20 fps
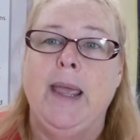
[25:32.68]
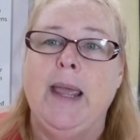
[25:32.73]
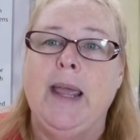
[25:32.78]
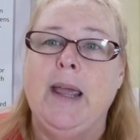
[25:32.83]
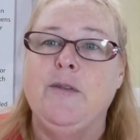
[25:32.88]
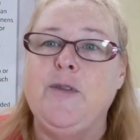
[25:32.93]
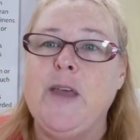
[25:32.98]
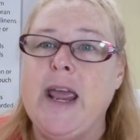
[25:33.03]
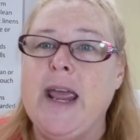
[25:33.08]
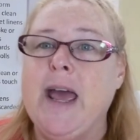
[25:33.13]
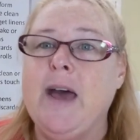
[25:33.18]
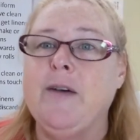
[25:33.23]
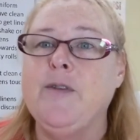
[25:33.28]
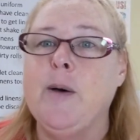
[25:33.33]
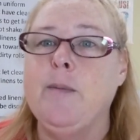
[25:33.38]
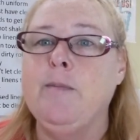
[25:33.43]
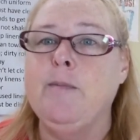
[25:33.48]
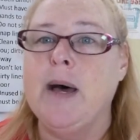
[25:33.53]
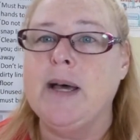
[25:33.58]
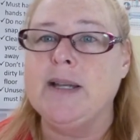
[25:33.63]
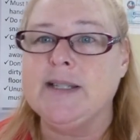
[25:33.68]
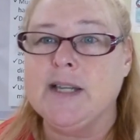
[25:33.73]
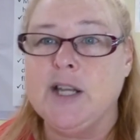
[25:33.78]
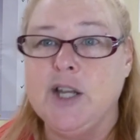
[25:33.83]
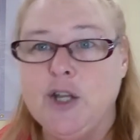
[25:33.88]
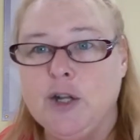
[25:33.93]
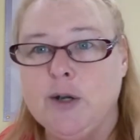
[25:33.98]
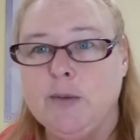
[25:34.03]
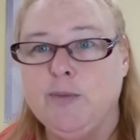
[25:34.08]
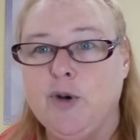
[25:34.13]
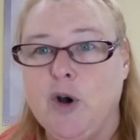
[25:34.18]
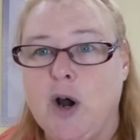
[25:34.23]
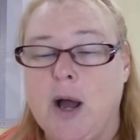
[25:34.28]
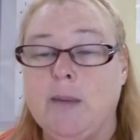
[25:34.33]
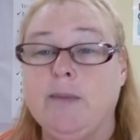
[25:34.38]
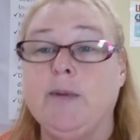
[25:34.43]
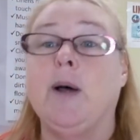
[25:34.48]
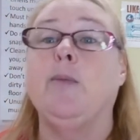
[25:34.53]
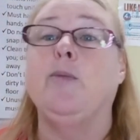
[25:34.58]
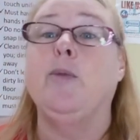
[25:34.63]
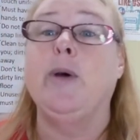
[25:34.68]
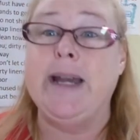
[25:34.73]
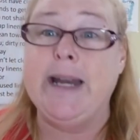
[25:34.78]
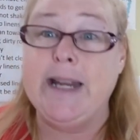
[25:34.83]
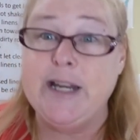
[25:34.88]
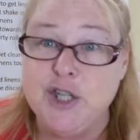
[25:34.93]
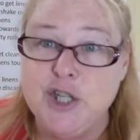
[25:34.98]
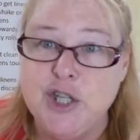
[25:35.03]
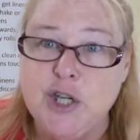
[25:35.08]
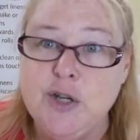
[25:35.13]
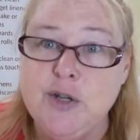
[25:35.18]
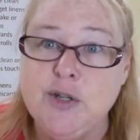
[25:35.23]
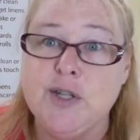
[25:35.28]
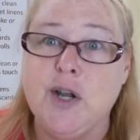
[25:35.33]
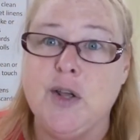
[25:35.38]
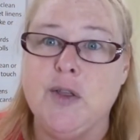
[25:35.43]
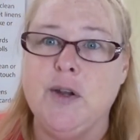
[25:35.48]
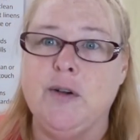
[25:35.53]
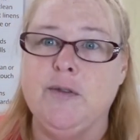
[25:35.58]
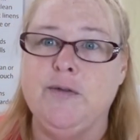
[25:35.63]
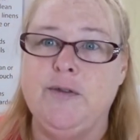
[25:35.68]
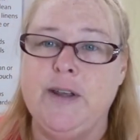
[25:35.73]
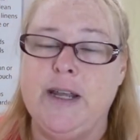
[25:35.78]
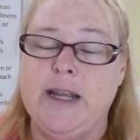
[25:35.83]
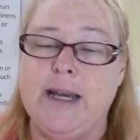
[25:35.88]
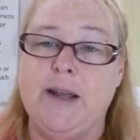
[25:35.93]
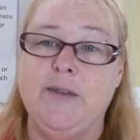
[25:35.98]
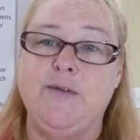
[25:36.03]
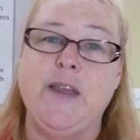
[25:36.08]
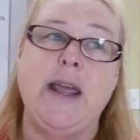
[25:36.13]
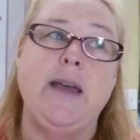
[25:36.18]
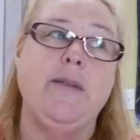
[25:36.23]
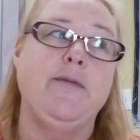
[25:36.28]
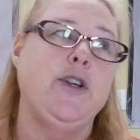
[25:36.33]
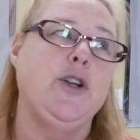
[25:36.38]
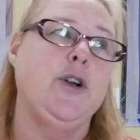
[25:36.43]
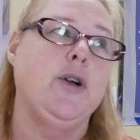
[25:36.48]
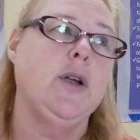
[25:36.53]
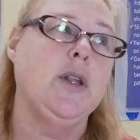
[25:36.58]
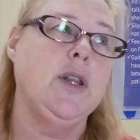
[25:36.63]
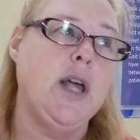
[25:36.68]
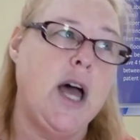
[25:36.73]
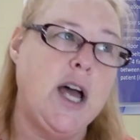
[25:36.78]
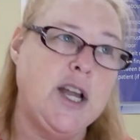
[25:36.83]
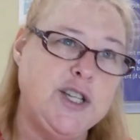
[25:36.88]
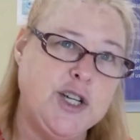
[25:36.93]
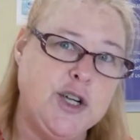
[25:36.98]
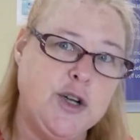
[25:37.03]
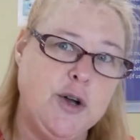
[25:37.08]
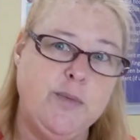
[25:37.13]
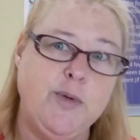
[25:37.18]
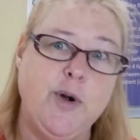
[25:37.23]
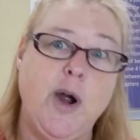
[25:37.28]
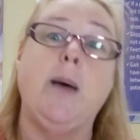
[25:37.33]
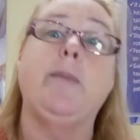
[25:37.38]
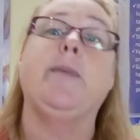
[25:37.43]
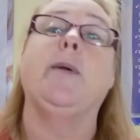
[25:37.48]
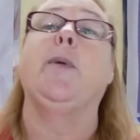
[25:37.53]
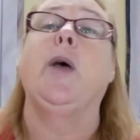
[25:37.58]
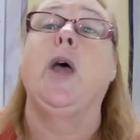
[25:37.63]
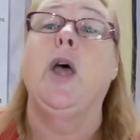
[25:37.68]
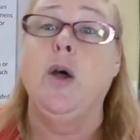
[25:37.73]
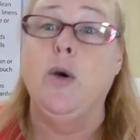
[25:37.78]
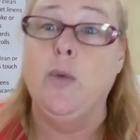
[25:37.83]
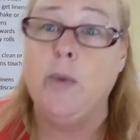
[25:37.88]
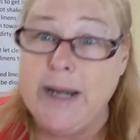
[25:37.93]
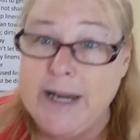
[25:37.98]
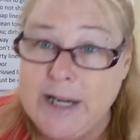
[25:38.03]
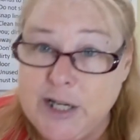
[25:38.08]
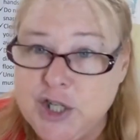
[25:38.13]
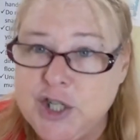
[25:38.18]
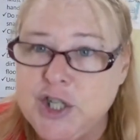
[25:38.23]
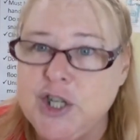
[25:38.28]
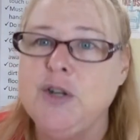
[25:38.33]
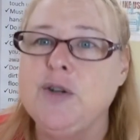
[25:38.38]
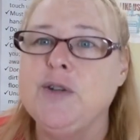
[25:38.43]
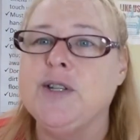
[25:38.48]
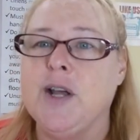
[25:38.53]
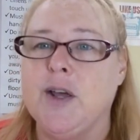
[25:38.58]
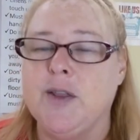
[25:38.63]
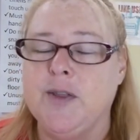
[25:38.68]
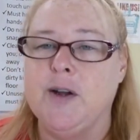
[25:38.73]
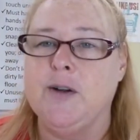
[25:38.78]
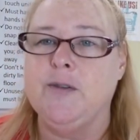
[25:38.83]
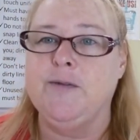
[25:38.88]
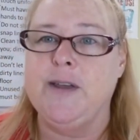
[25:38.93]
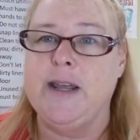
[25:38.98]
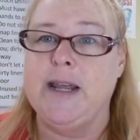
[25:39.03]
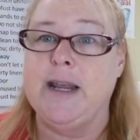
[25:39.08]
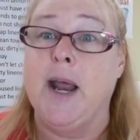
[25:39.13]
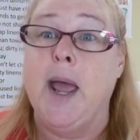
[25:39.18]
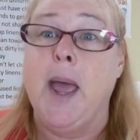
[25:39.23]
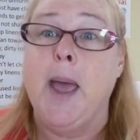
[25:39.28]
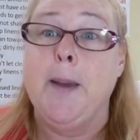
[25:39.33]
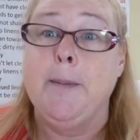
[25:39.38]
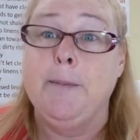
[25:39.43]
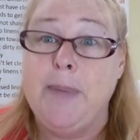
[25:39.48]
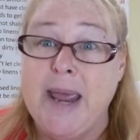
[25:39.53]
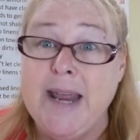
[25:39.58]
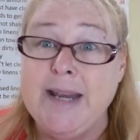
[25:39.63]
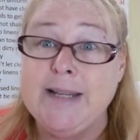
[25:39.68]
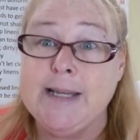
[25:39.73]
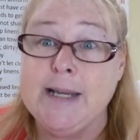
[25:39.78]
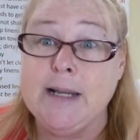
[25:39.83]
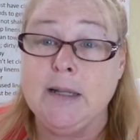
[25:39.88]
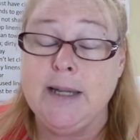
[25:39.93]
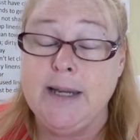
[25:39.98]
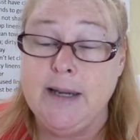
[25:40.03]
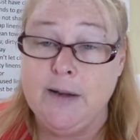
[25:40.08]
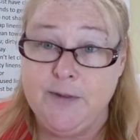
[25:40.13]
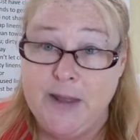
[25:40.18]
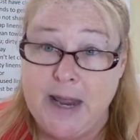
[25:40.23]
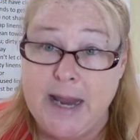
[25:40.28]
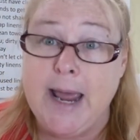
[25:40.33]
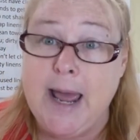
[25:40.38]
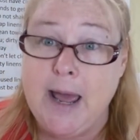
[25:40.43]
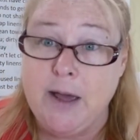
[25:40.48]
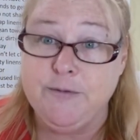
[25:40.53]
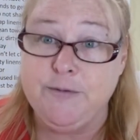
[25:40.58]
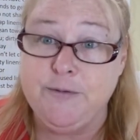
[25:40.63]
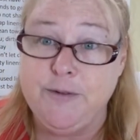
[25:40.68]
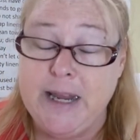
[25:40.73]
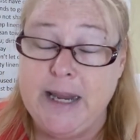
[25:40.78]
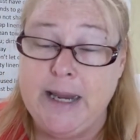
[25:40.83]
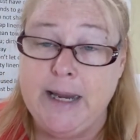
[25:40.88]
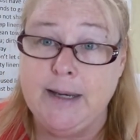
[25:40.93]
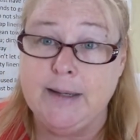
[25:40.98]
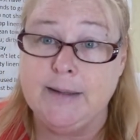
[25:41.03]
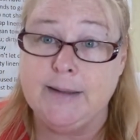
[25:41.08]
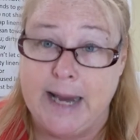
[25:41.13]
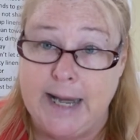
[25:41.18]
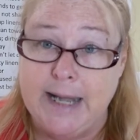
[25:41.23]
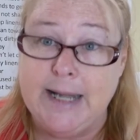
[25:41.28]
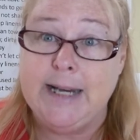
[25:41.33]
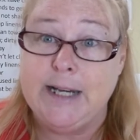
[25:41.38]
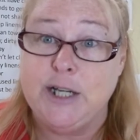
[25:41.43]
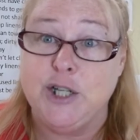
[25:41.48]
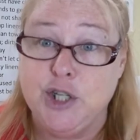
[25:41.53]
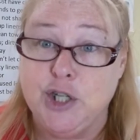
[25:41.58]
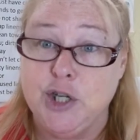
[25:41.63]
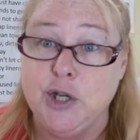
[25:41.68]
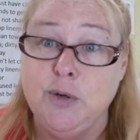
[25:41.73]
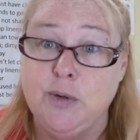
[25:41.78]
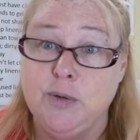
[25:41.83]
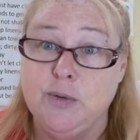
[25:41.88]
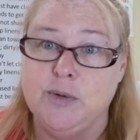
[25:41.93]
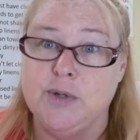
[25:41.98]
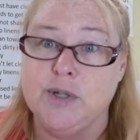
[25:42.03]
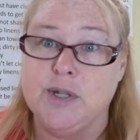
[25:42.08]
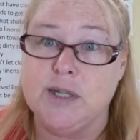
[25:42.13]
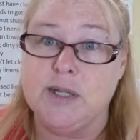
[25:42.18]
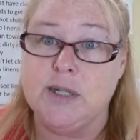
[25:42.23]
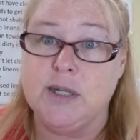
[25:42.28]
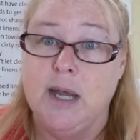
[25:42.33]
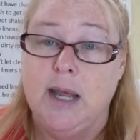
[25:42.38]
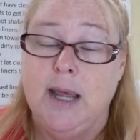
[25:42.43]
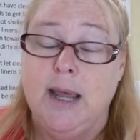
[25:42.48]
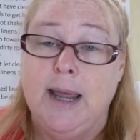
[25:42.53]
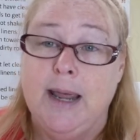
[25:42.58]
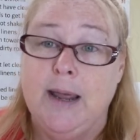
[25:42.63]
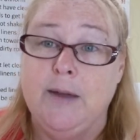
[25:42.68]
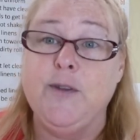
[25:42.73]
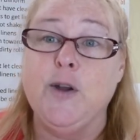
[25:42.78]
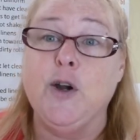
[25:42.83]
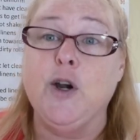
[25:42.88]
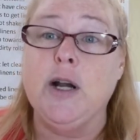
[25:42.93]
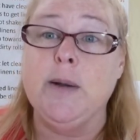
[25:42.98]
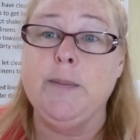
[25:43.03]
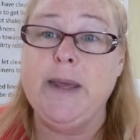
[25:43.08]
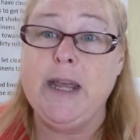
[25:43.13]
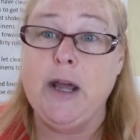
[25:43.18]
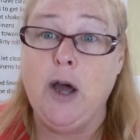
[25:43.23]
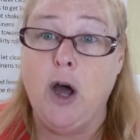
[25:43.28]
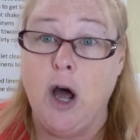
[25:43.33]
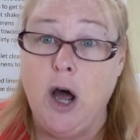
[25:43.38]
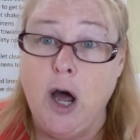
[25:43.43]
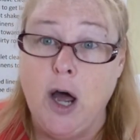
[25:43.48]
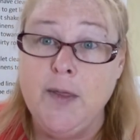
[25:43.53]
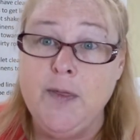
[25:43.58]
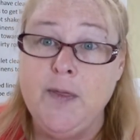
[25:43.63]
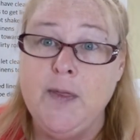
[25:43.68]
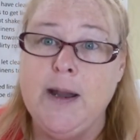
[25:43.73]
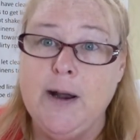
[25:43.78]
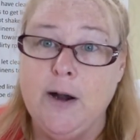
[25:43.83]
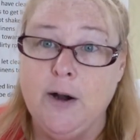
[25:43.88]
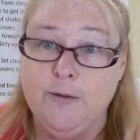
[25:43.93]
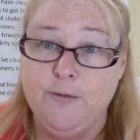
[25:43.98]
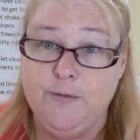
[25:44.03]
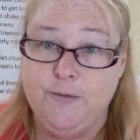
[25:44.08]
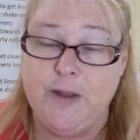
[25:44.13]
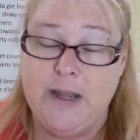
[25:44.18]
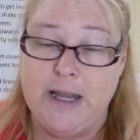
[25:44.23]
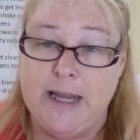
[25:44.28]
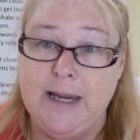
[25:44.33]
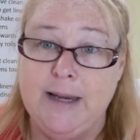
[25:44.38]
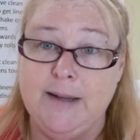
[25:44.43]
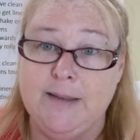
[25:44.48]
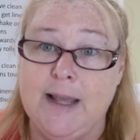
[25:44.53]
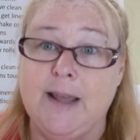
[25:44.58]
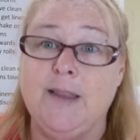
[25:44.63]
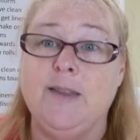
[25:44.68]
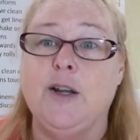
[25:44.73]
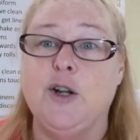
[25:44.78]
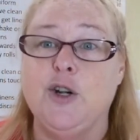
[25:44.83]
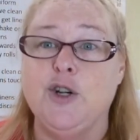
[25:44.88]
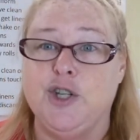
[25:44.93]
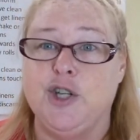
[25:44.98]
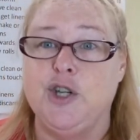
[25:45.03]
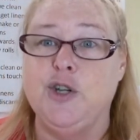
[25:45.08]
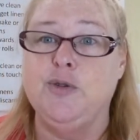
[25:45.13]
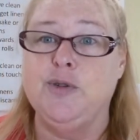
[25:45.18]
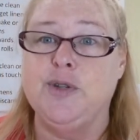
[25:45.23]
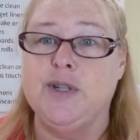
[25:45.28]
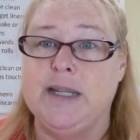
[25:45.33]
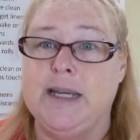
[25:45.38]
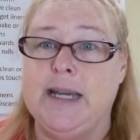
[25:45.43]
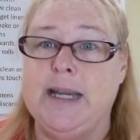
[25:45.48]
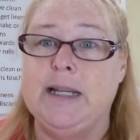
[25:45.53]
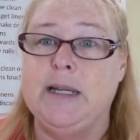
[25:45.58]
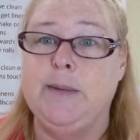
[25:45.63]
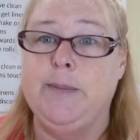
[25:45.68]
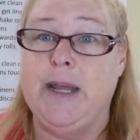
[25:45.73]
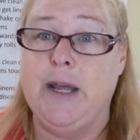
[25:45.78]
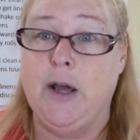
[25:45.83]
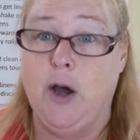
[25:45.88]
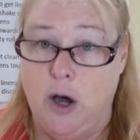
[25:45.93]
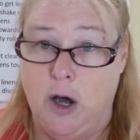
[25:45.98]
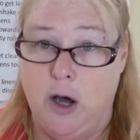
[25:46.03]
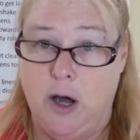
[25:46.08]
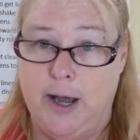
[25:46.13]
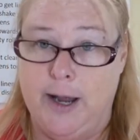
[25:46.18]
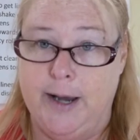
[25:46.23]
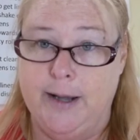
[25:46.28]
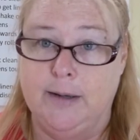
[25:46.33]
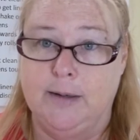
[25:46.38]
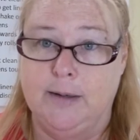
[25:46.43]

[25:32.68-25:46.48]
If they have a muscular problem, we need shoes on their feet. If they have a neurological problem, we need shoes on their feet. Basically, if they have feet, they need shoes. If they're going to be on their feet, then their shoes need to be on.